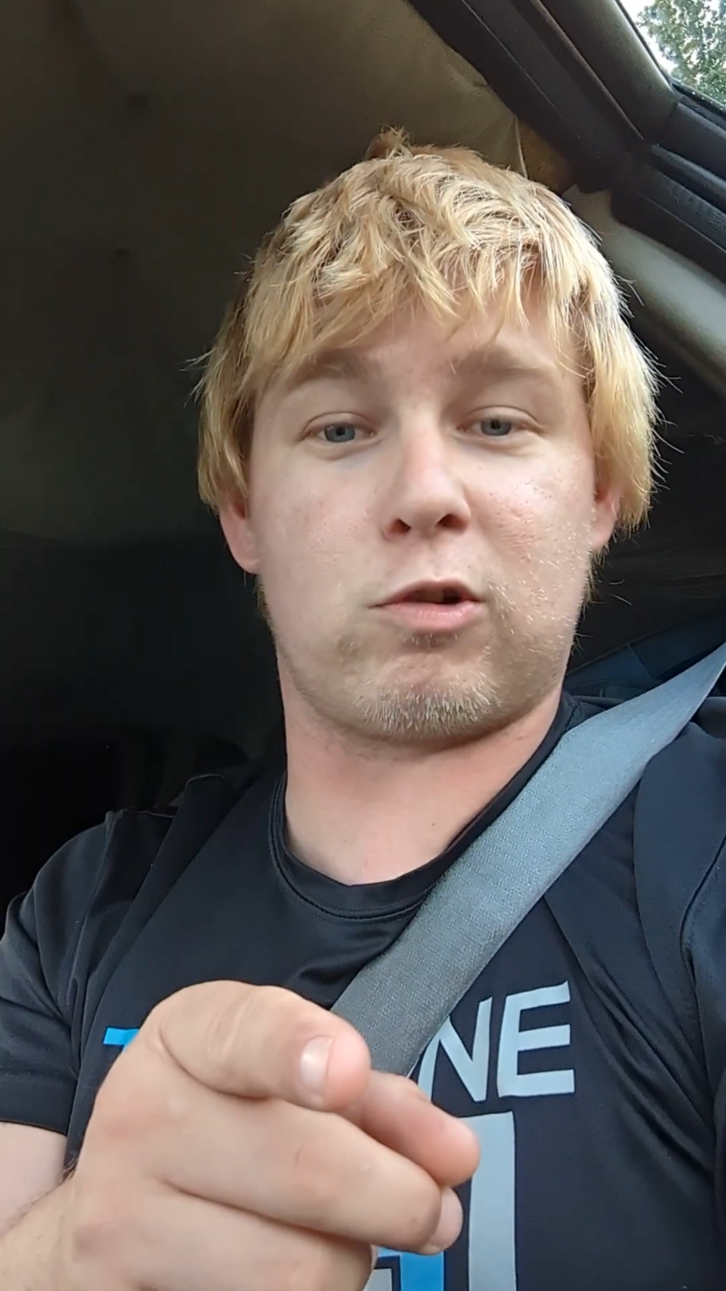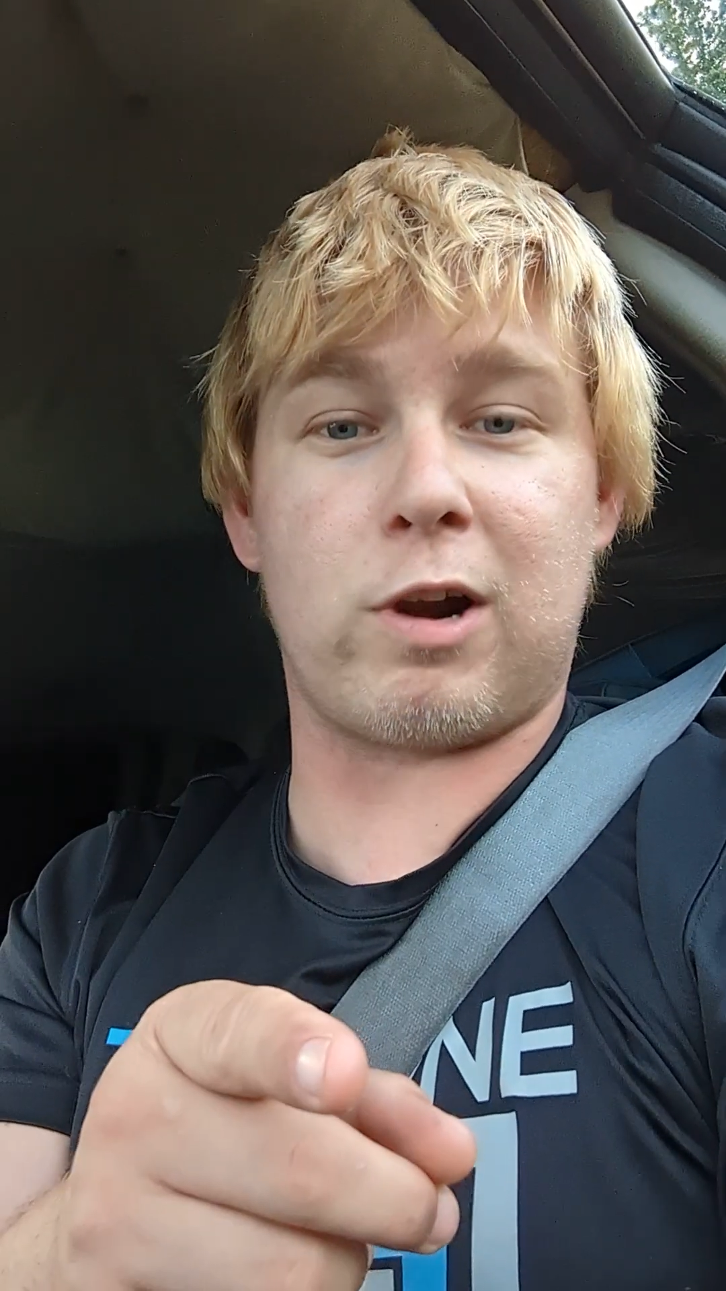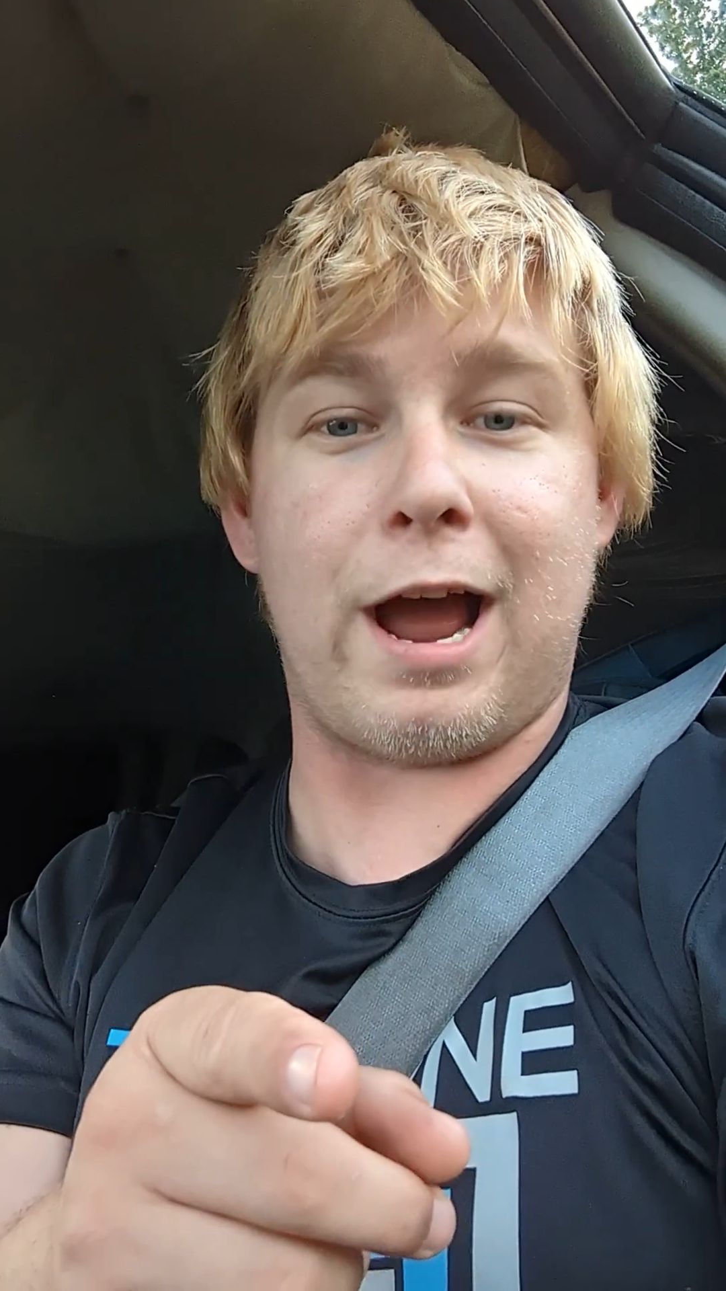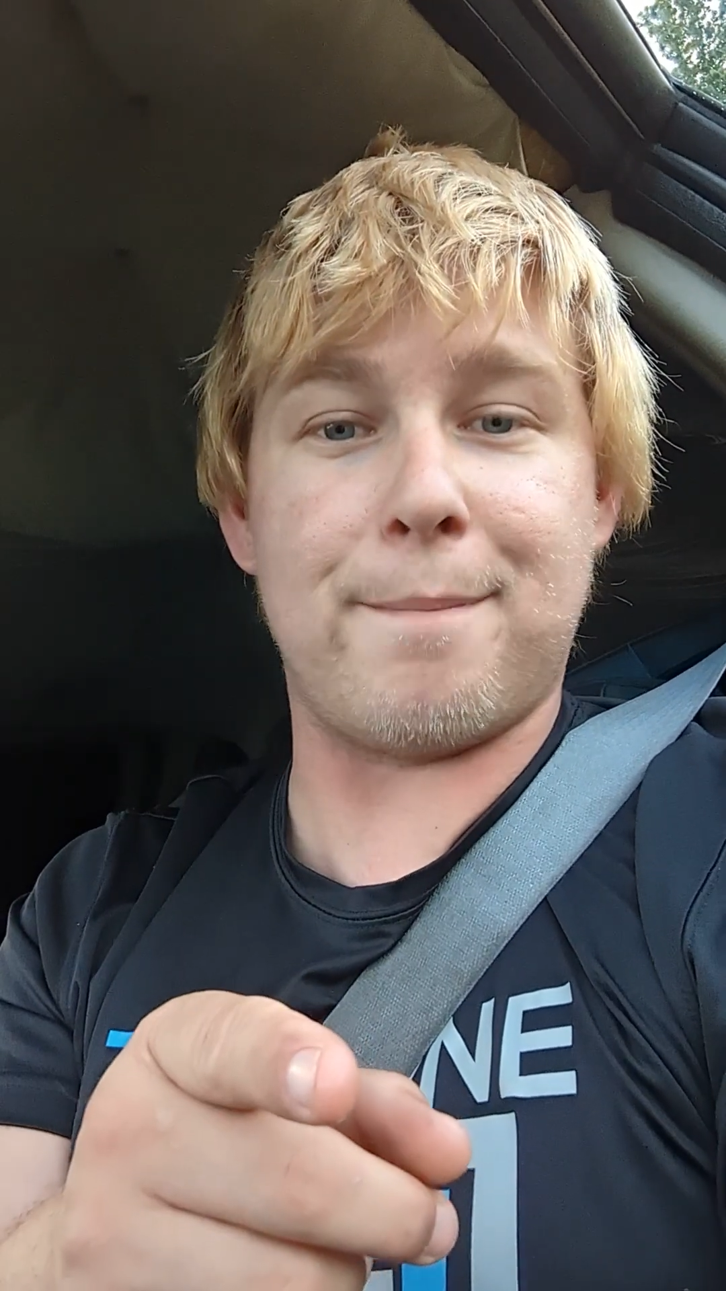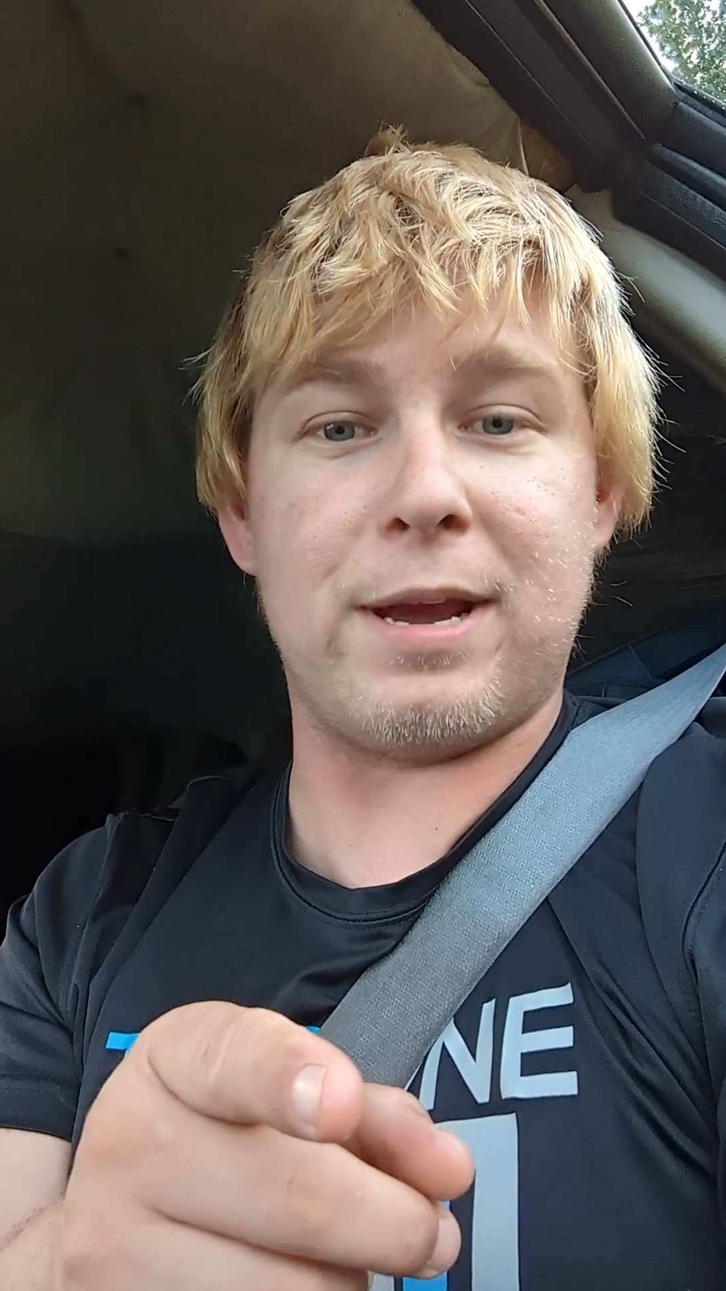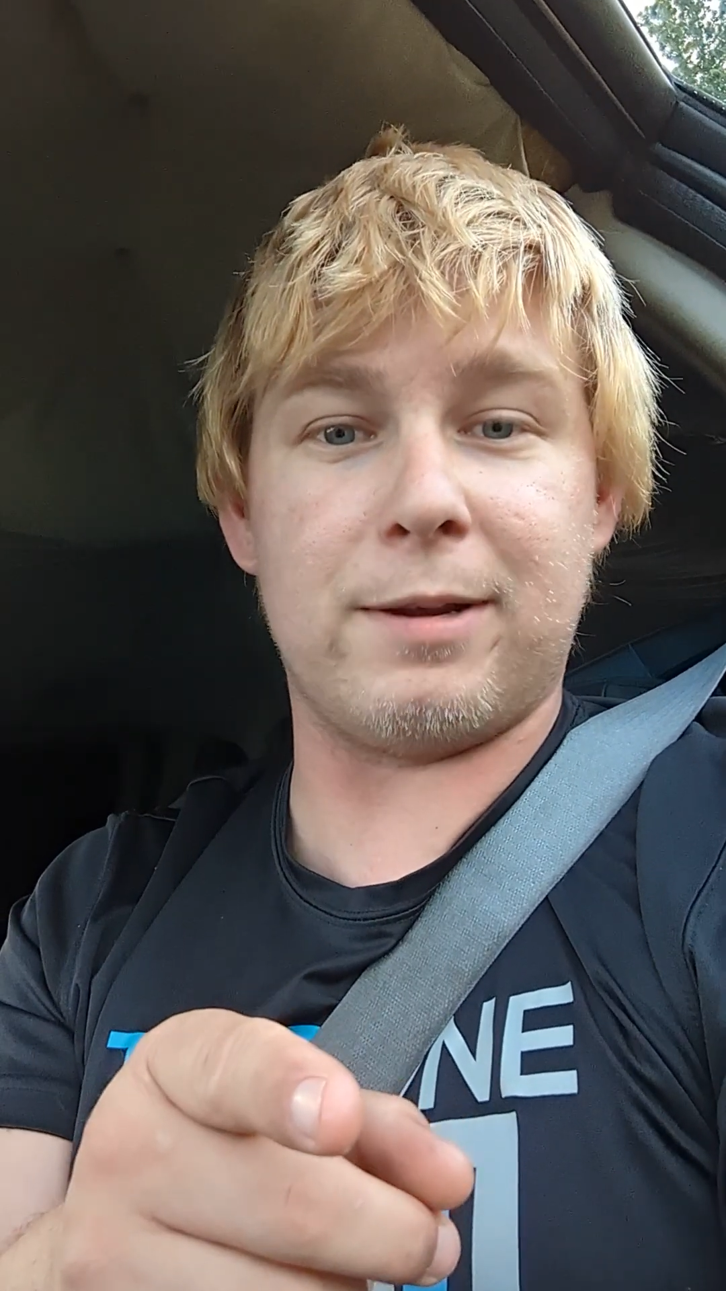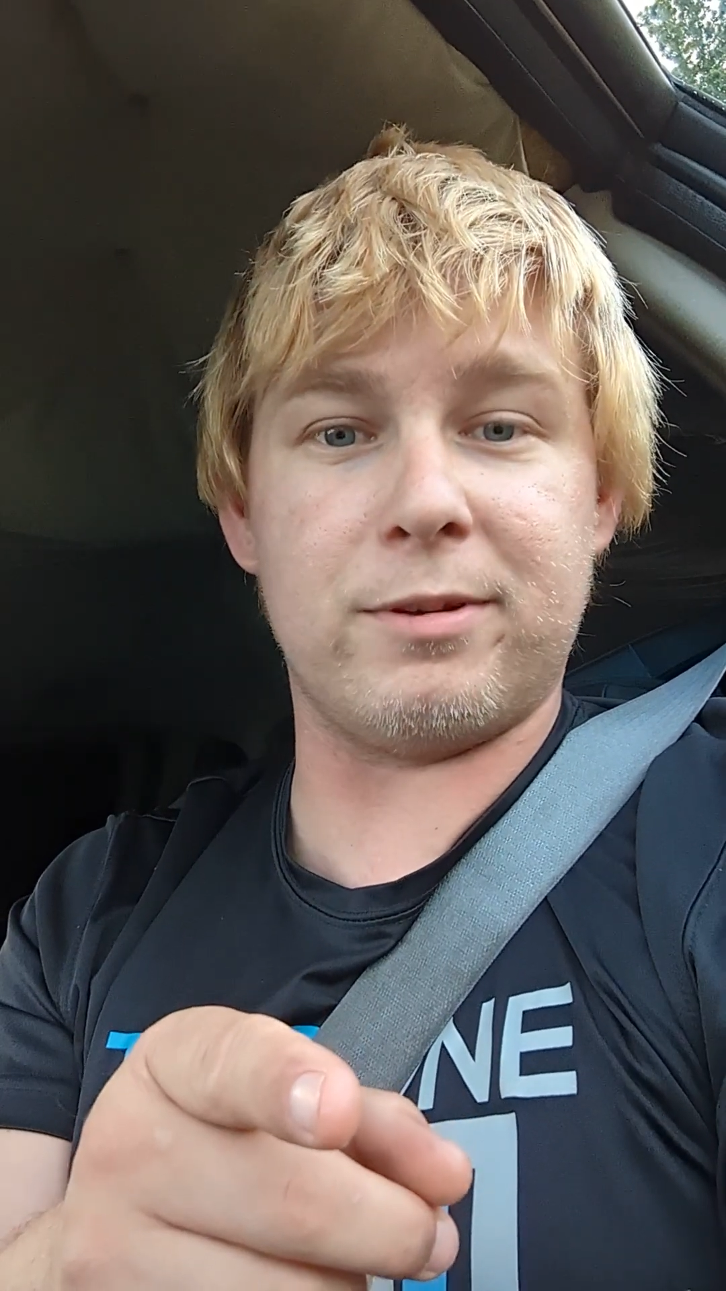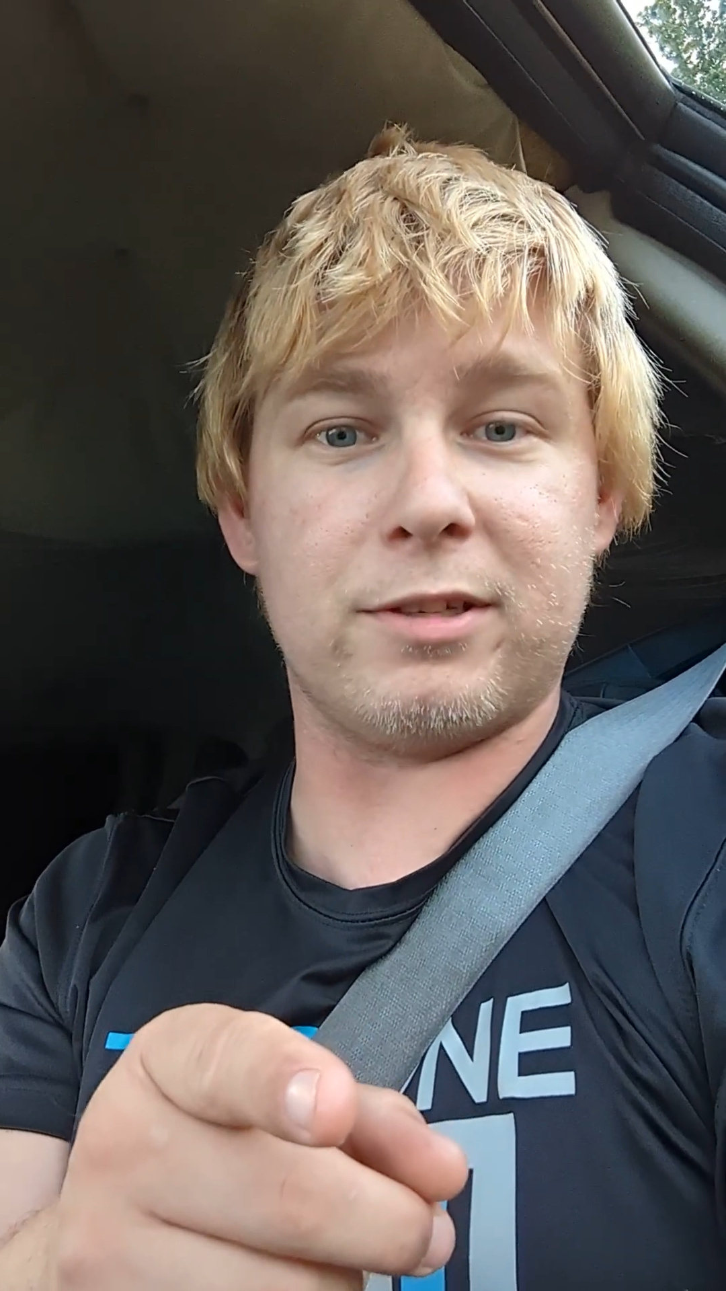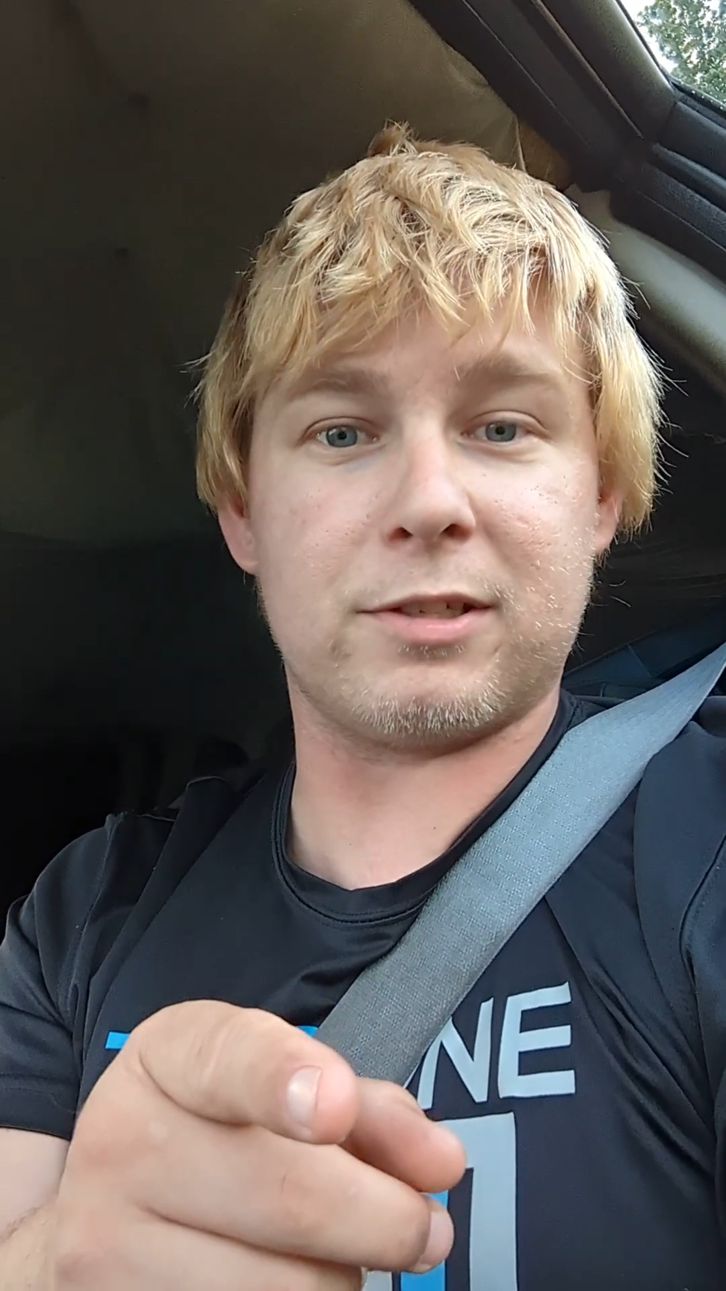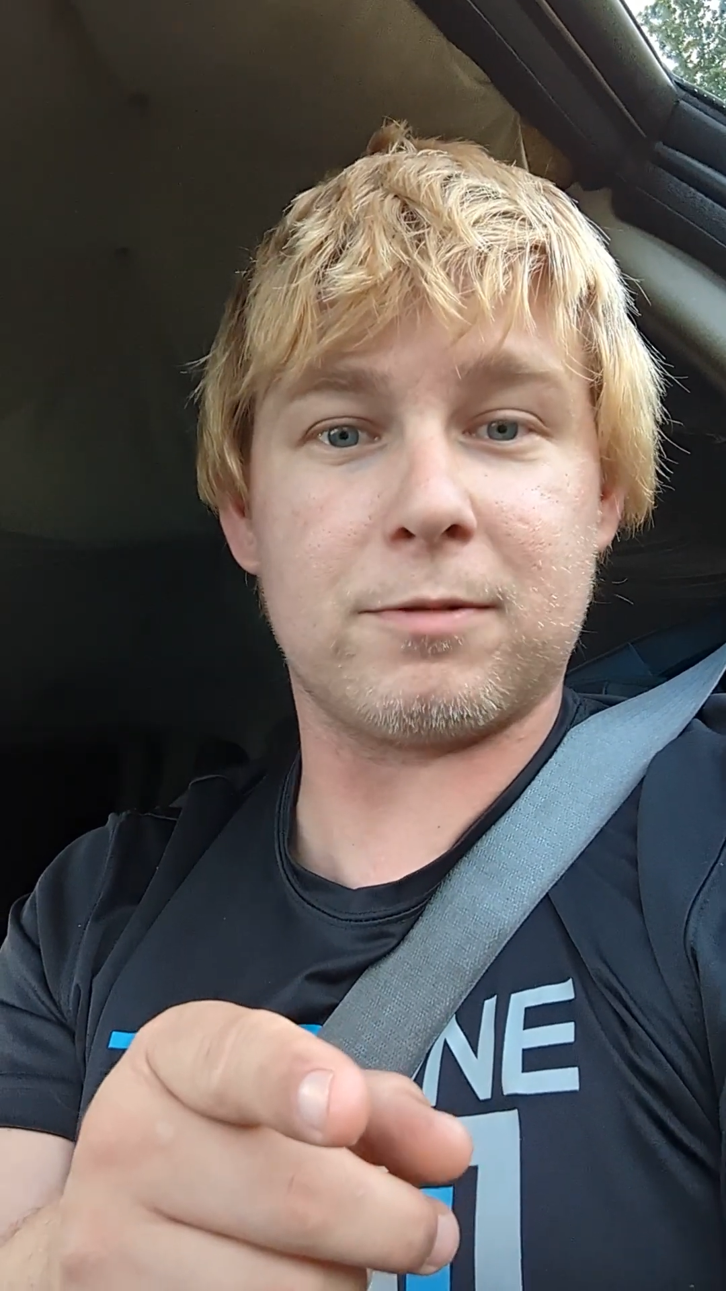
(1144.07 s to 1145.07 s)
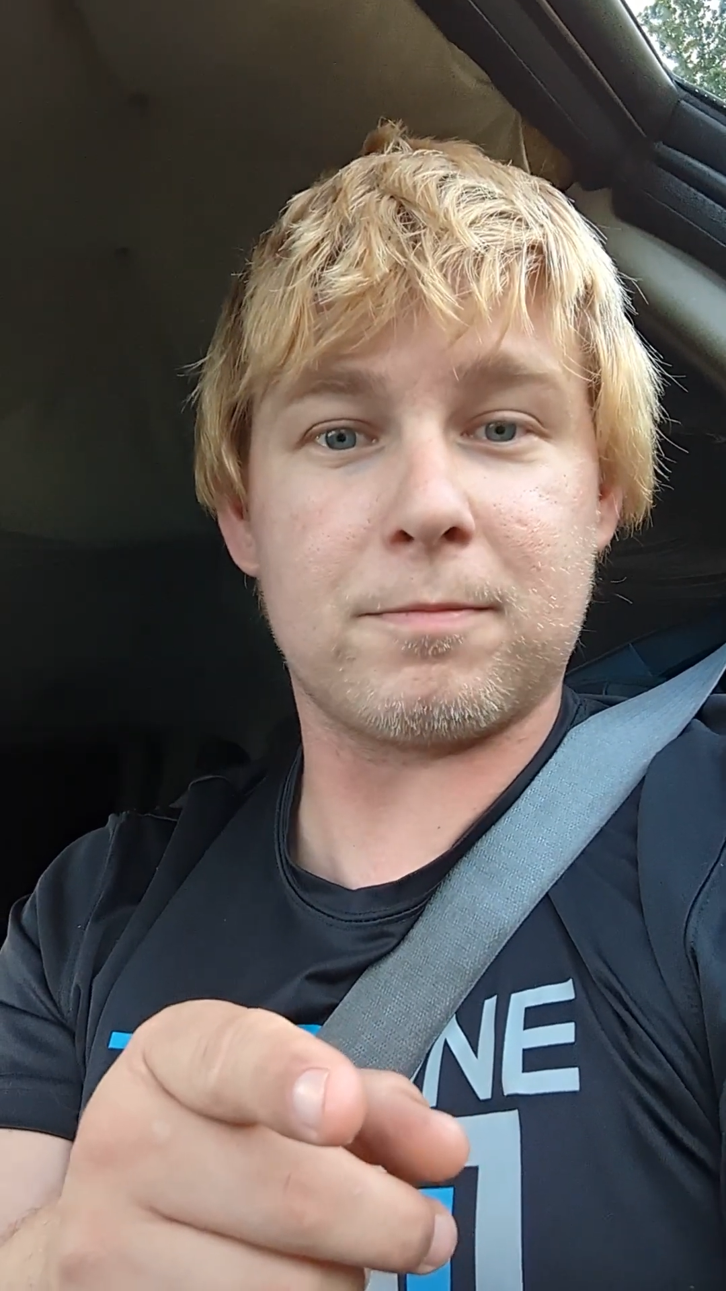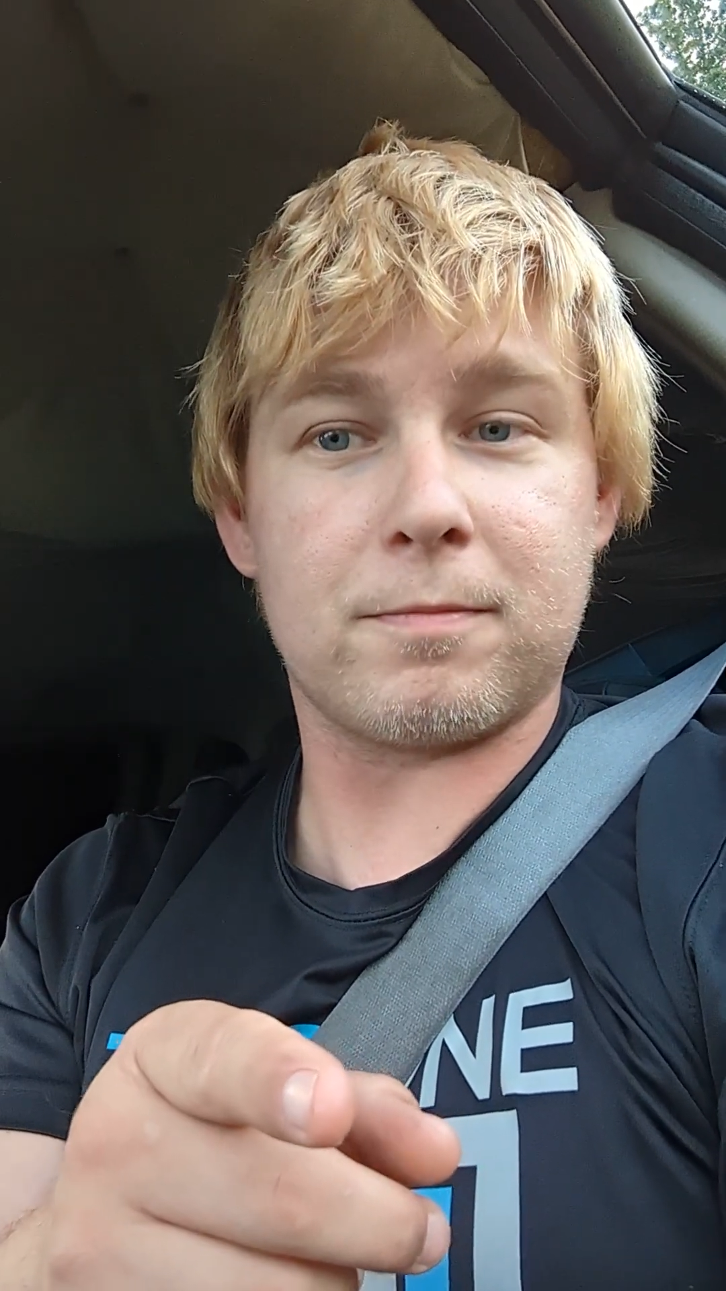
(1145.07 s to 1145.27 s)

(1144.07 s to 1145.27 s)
crybabies.